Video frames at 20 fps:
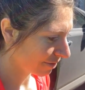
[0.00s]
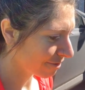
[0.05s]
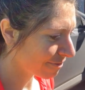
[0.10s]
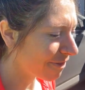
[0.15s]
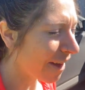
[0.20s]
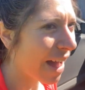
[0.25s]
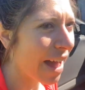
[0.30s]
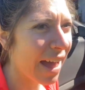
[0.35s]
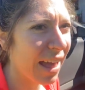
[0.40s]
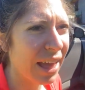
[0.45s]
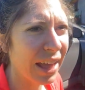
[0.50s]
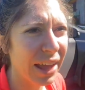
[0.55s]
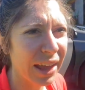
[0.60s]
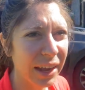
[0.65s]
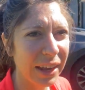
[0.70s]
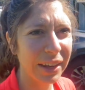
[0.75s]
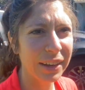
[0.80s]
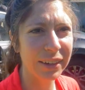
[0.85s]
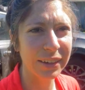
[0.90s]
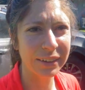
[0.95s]

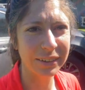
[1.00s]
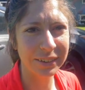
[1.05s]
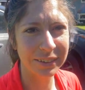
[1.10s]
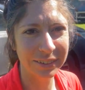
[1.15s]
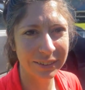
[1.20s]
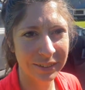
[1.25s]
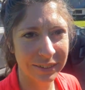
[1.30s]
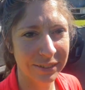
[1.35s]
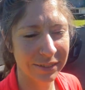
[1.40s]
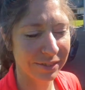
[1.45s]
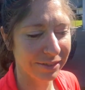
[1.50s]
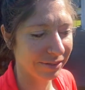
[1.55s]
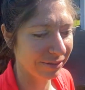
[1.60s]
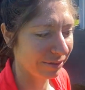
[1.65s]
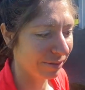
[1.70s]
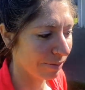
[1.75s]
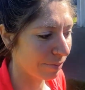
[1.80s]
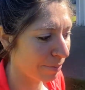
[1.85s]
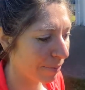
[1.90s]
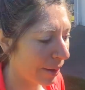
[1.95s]
Fine. Bye, baby.
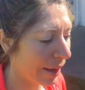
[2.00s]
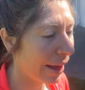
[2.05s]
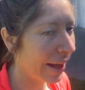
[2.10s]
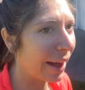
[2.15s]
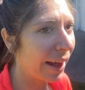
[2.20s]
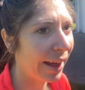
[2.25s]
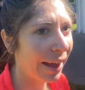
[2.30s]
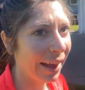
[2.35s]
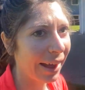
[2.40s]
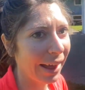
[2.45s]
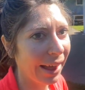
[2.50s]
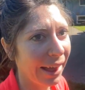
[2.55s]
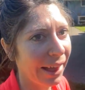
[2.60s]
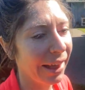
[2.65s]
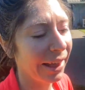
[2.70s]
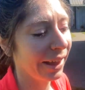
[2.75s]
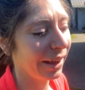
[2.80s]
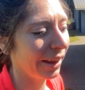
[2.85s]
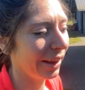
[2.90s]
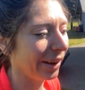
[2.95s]

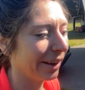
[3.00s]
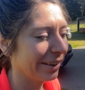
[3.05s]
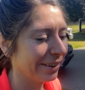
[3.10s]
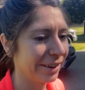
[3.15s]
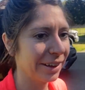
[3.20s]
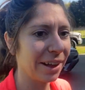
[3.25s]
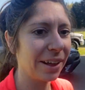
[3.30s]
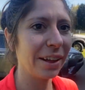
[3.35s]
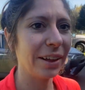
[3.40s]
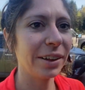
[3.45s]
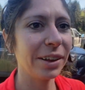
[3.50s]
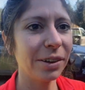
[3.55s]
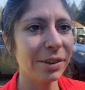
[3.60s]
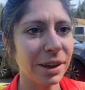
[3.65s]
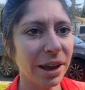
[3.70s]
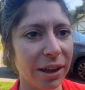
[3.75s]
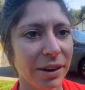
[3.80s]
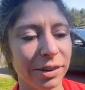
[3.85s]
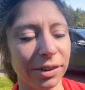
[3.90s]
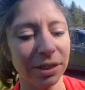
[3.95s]
Bye. I'll go
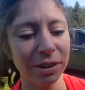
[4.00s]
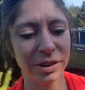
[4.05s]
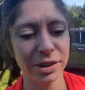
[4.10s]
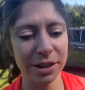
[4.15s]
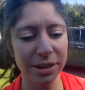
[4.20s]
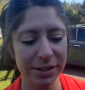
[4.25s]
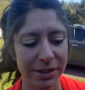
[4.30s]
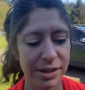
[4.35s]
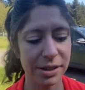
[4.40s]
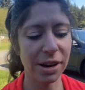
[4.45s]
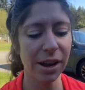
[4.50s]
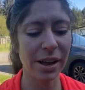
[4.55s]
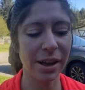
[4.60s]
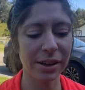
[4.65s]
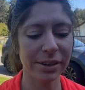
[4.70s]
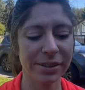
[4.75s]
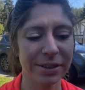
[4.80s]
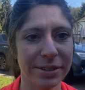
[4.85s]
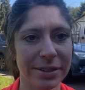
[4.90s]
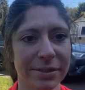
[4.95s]
kennel the crazy
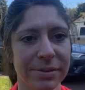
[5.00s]
dogs.